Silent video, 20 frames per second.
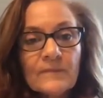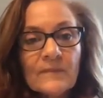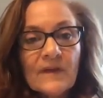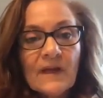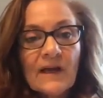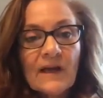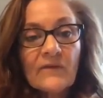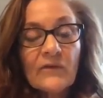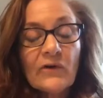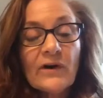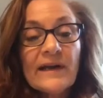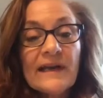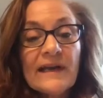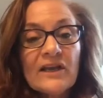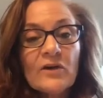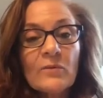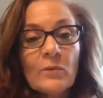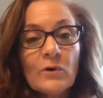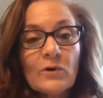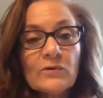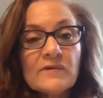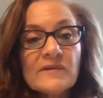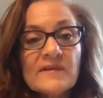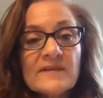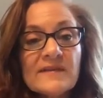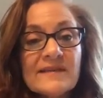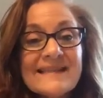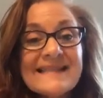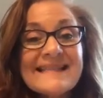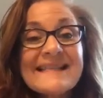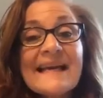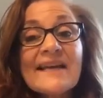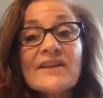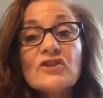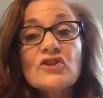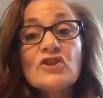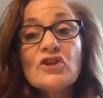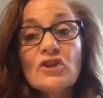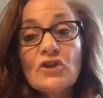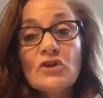of our animals, set
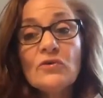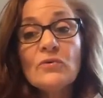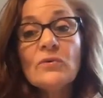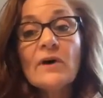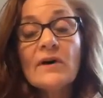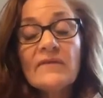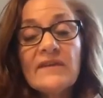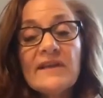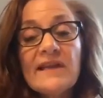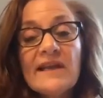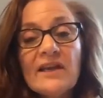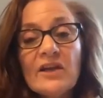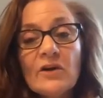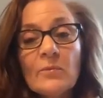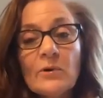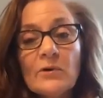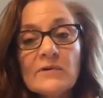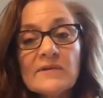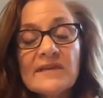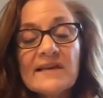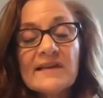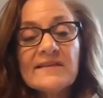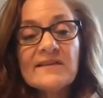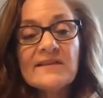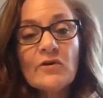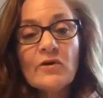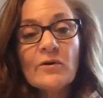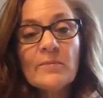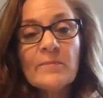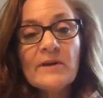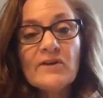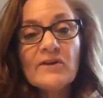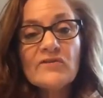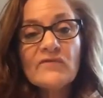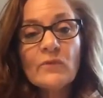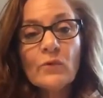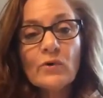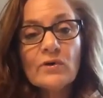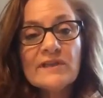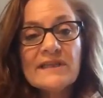2 of the animals, I see you on page
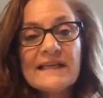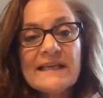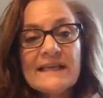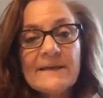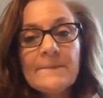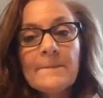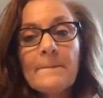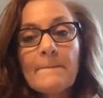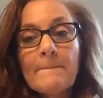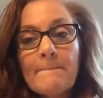14.